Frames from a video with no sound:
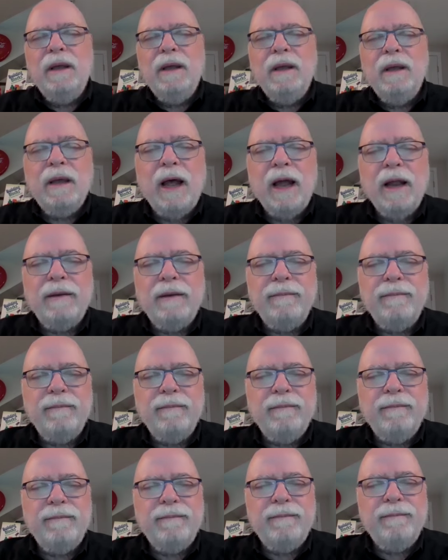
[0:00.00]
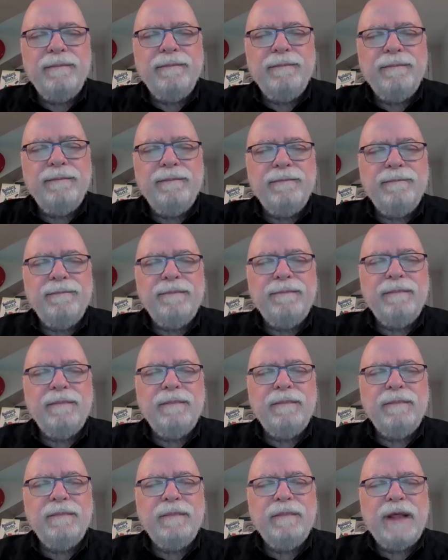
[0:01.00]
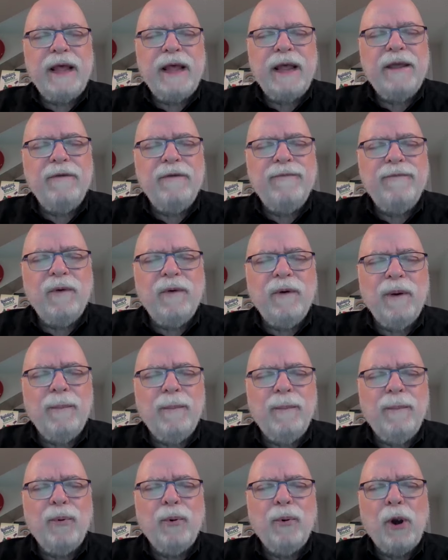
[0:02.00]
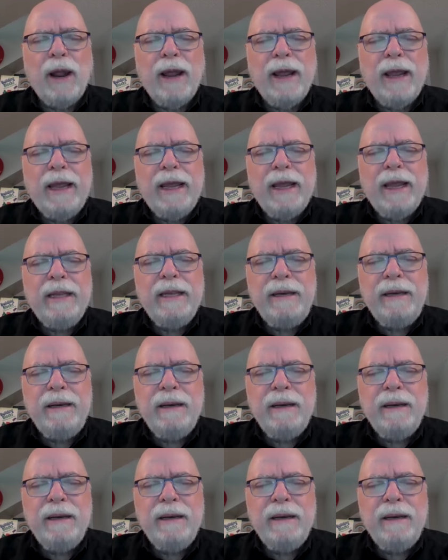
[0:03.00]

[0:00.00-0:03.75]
God, Thank you for a brain